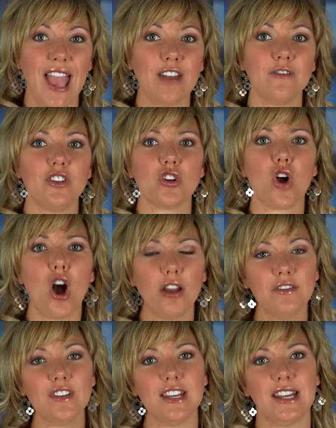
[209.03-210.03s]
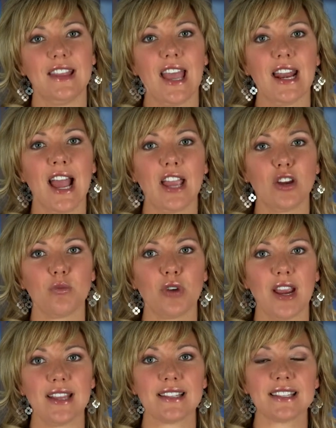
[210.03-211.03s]
and feel confident in that higher
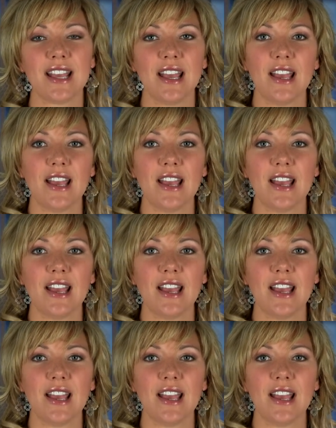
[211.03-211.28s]
price